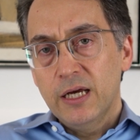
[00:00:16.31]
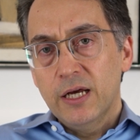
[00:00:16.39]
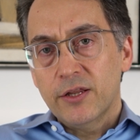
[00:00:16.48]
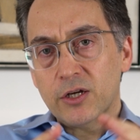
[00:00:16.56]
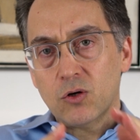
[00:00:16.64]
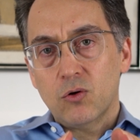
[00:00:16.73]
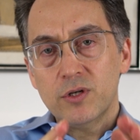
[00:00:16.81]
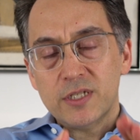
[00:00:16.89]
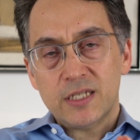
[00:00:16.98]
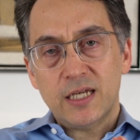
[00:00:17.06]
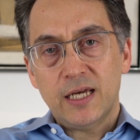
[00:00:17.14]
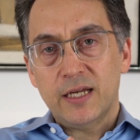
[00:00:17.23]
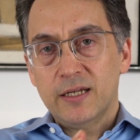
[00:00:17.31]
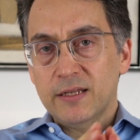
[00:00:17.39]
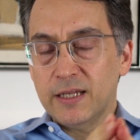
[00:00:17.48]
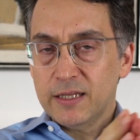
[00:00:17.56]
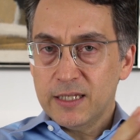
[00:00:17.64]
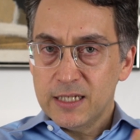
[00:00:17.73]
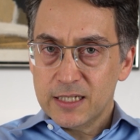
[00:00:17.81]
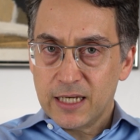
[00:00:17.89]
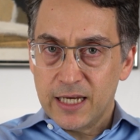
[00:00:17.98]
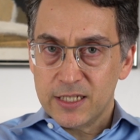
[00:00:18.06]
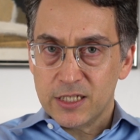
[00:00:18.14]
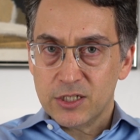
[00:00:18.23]
The court said that these
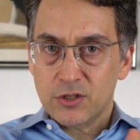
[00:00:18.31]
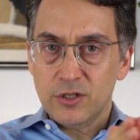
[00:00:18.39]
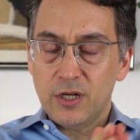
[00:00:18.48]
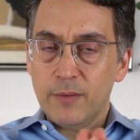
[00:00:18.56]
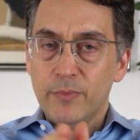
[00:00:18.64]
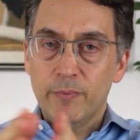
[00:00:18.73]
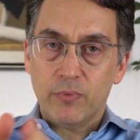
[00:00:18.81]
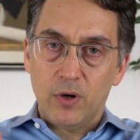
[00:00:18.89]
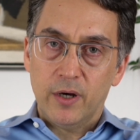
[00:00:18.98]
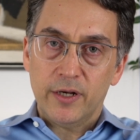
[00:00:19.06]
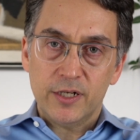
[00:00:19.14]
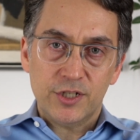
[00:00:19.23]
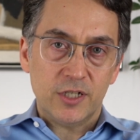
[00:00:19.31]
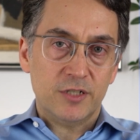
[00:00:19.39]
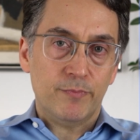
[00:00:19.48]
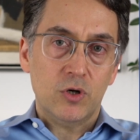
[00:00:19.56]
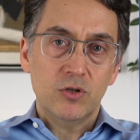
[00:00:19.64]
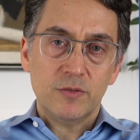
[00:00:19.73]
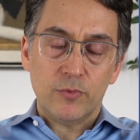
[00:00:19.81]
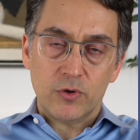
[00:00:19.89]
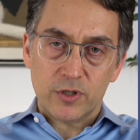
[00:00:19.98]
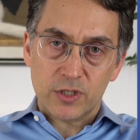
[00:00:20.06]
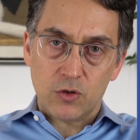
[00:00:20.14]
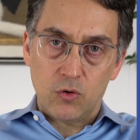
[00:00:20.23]
cases could not be brought in Judge
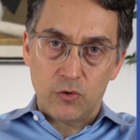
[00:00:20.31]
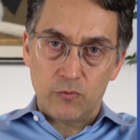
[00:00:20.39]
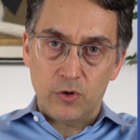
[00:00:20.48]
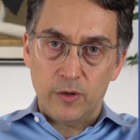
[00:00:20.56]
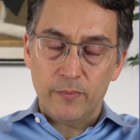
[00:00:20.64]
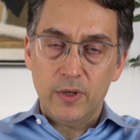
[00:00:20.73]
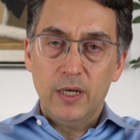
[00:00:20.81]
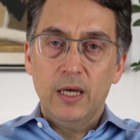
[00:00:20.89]
Boasberg's courtroom,